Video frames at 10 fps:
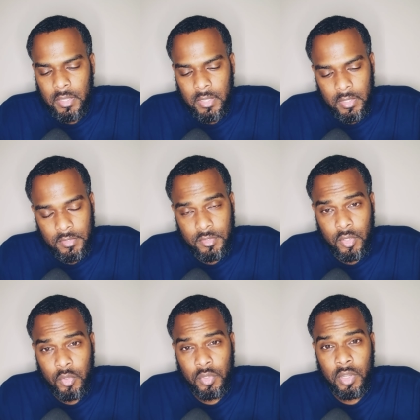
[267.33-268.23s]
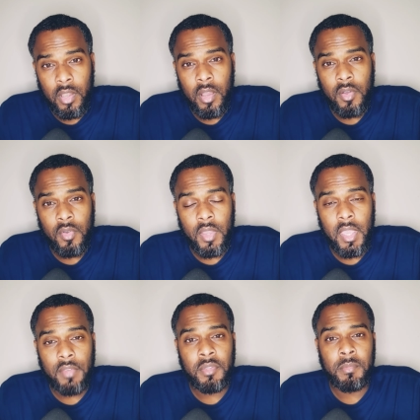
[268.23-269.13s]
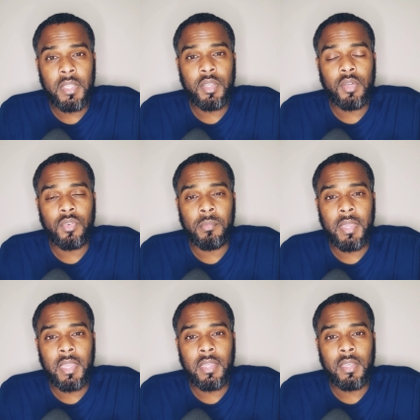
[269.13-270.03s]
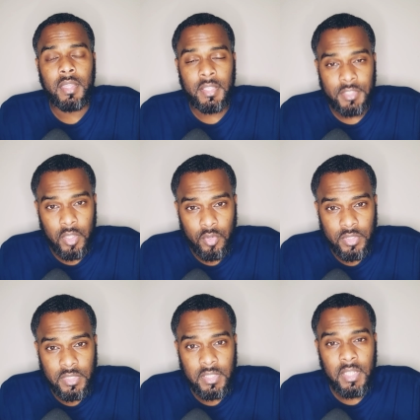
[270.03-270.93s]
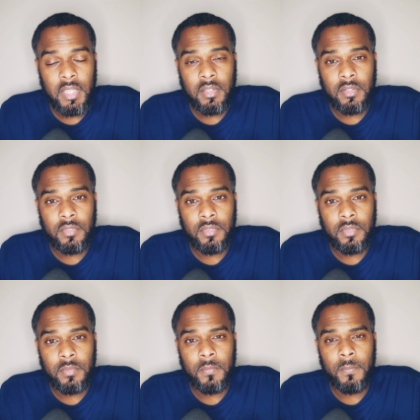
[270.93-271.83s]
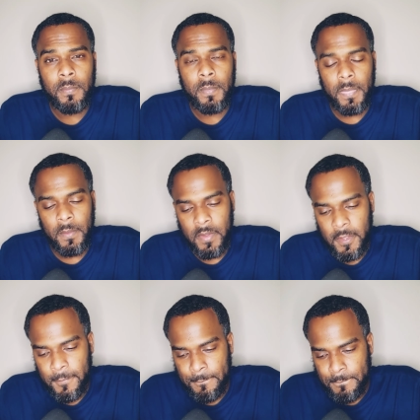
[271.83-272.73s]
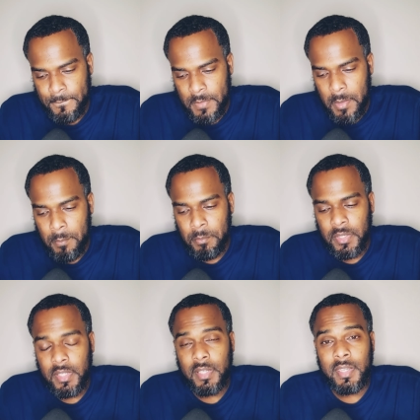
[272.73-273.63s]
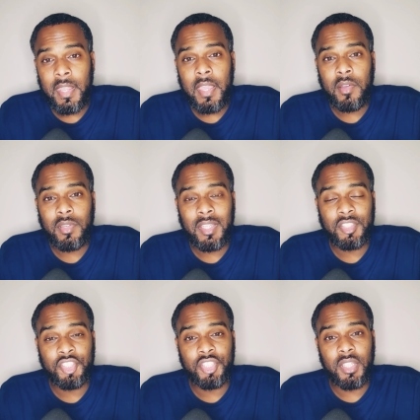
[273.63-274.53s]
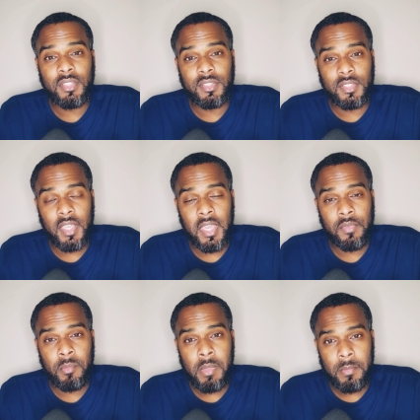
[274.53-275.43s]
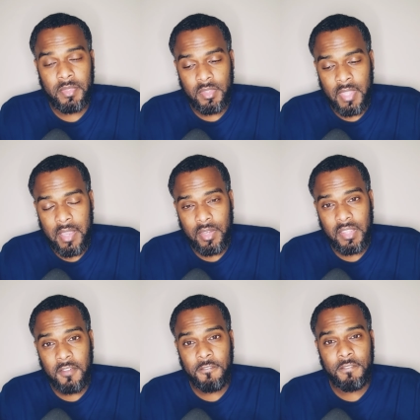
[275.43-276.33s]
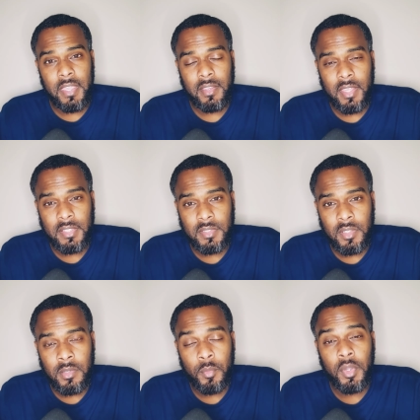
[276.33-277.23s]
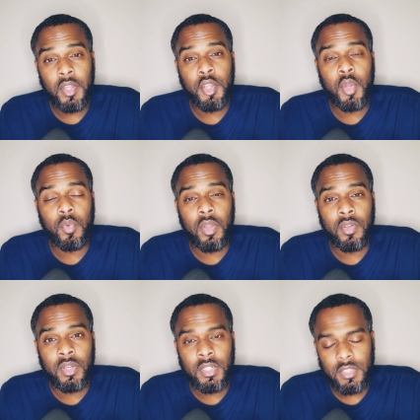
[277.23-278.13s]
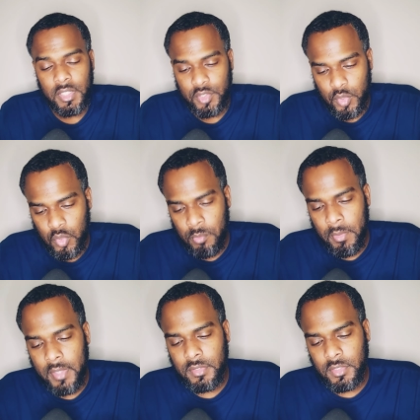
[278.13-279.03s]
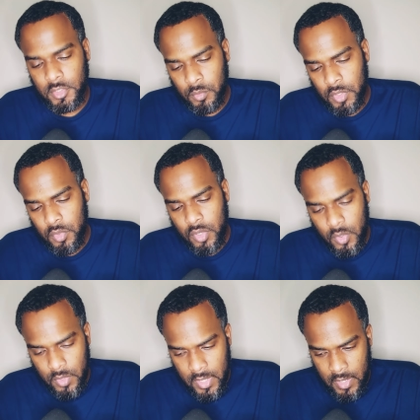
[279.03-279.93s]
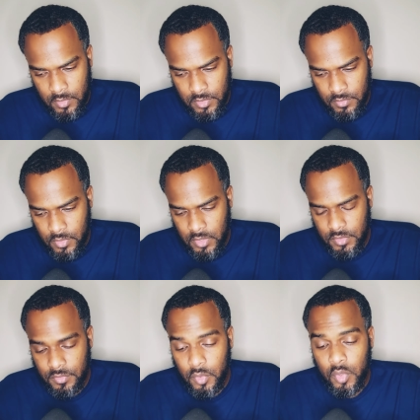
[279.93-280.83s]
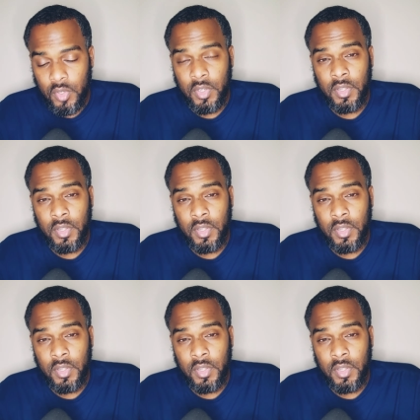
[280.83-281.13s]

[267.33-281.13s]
So the law have dominion over man as long as he lives. Alright? But now that Jesus came, remember now that the faith has come, we are no longer under that schoolmaster. Because when you go down to verse 4,